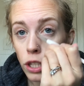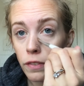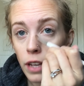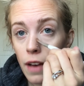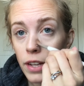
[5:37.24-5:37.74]
So
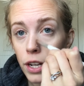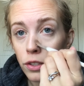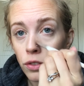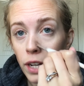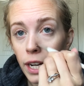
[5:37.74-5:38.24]
if you have a
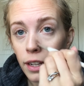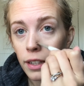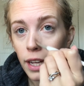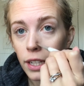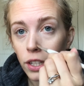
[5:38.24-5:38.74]
nose ring
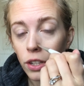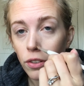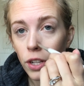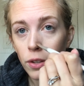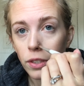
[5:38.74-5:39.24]
and you
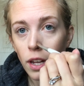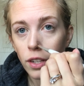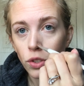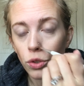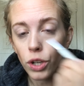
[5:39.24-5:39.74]
do nose
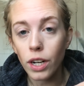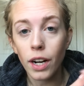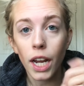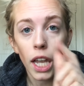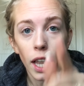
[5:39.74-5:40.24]
contour,
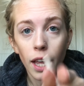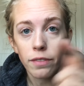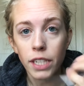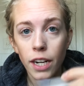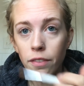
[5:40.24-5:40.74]

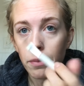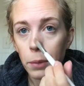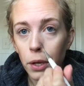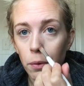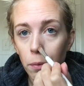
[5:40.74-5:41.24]
love to hear
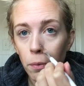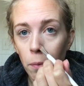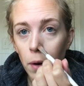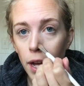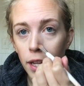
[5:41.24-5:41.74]
from you.
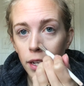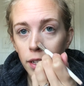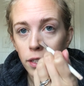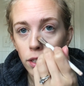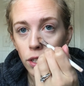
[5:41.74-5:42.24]
What
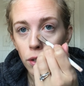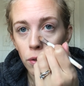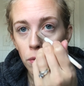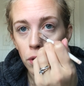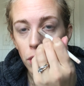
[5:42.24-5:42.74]

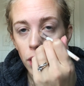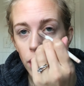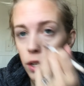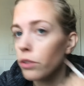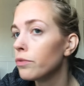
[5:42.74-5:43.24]
do you
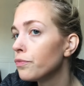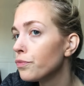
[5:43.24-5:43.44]
do?